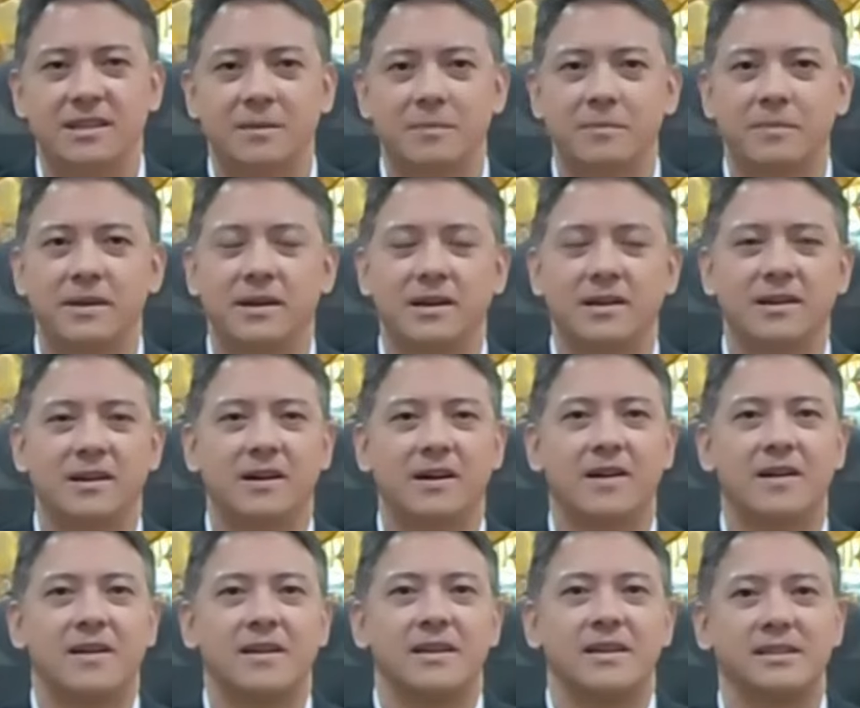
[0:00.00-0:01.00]
the
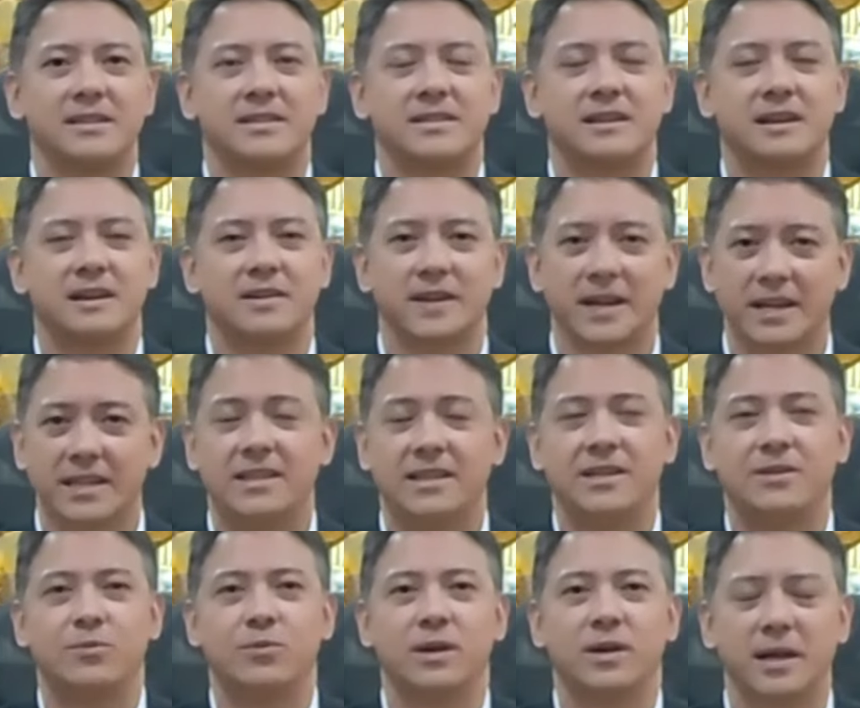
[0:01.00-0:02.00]
BIR is
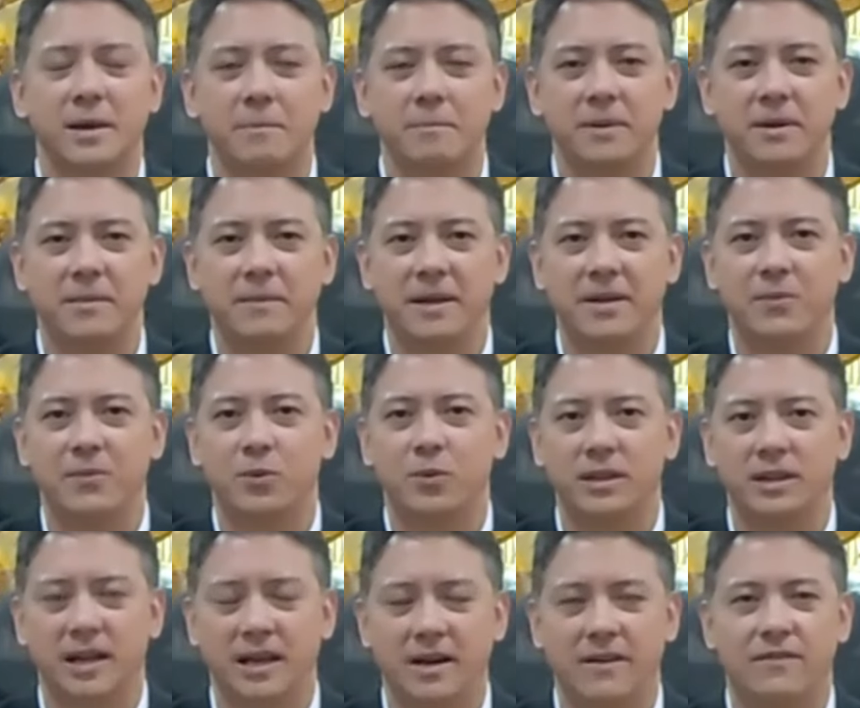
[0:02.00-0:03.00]
ready and will implement
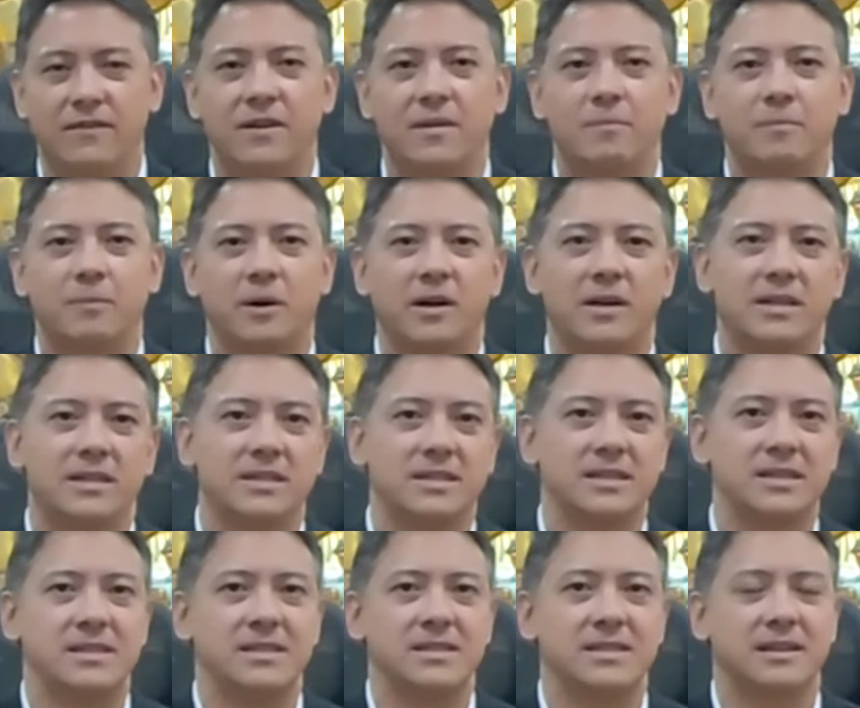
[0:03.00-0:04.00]
whatever
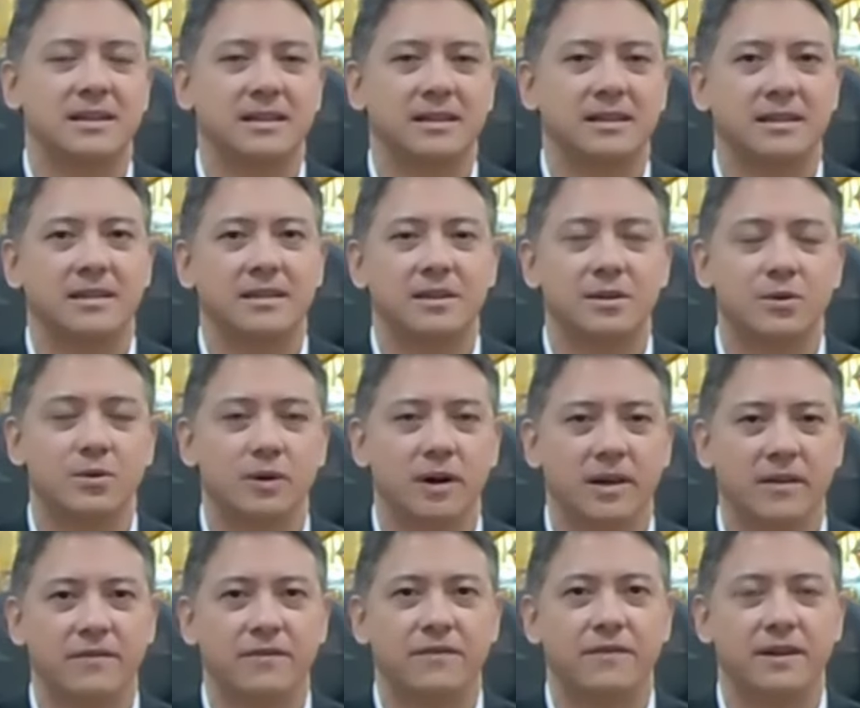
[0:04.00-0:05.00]
policies that the
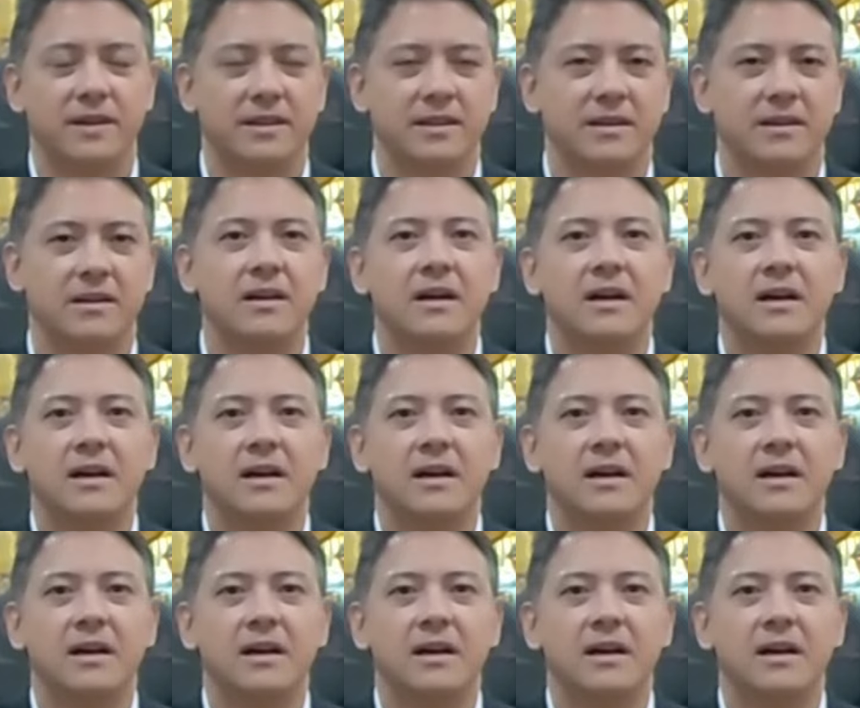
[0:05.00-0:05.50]
DOF and